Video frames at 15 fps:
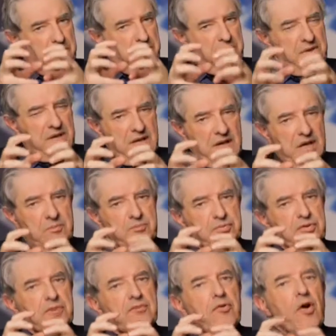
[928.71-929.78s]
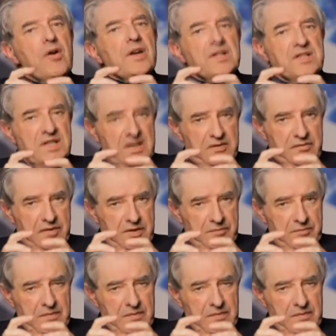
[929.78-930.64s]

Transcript: being provocative